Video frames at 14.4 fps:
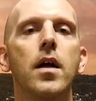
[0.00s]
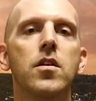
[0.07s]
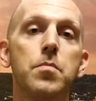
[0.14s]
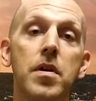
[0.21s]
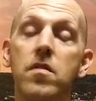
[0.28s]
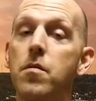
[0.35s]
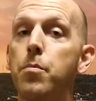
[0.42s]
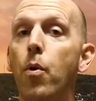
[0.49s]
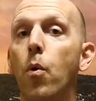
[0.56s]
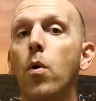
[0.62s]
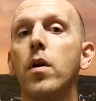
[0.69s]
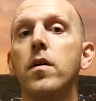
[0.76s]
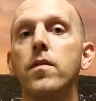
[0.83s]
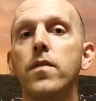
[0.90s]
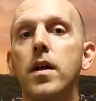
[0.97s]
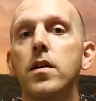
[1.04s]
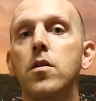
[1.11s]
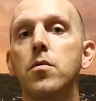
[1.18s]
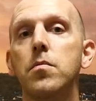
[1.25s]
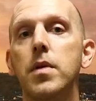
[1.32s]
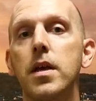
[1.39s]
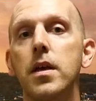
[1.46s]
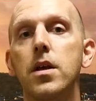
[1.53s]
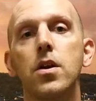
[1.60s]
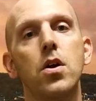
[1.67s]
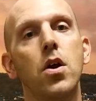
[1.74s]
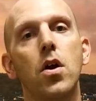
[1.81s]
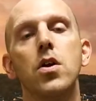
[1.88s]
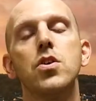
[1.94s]
to be supportive, and to be
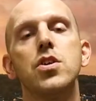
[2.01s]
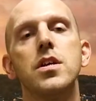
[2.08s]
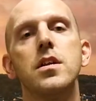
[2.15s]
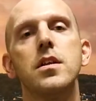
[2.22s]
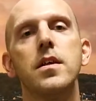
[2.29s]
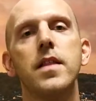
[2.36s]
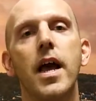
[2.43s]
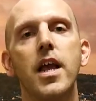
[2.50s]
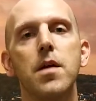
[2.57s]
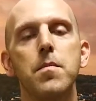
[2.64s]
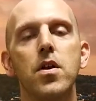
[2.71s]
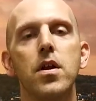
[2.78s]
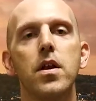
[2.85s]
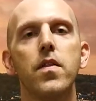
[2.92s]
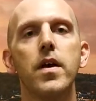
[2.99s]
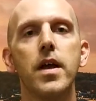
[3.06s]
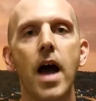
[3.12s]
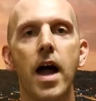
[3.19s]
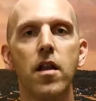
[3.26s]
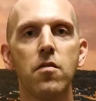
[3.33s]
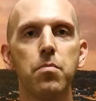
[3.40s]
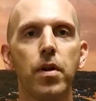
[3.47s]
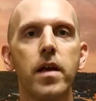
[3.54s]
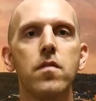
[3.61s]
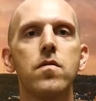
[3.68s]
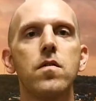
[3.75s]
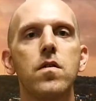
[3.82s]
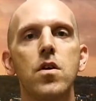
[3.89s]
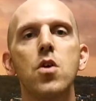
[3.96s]
encouraging to that community that God has
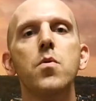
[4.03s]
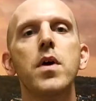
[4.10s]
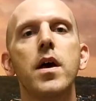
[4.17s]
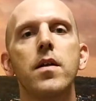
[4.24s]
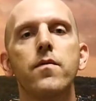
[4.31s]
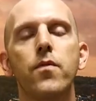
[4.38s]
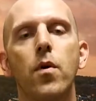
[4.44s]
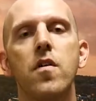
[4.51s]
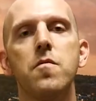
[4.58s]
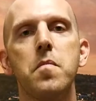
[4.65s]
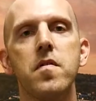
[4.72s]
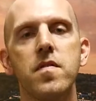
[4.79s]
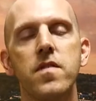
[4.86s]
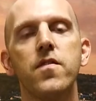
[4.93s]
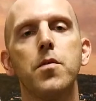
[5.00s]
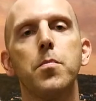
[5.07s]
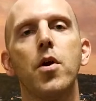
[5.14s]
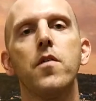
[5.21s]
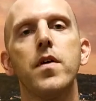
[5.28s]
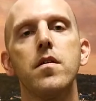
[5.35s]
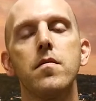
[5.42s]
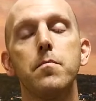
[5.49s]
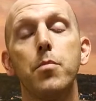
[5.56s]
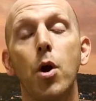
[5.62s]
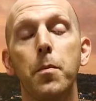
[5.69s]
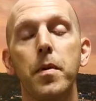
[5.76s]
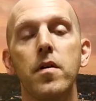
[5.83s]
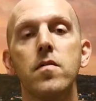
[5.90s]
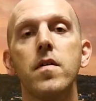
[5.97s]
placed you in for a specific
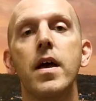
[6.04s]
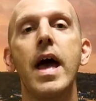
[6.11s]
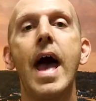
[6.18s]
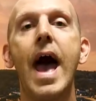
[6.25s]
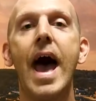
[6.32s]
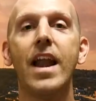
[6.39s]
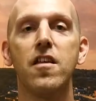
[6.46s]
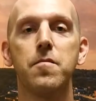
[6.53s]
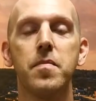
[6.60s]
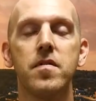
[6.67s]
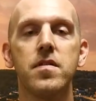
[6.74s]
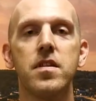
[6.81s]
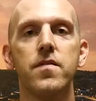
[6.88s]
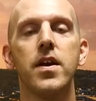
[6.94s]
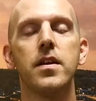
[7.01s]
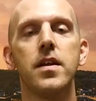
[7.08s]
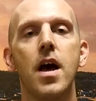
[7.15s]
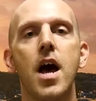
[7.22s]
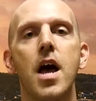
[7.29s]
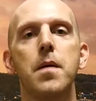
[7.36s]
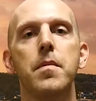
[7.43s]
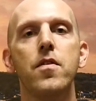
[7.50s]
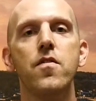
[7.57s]
purpose at a specific time.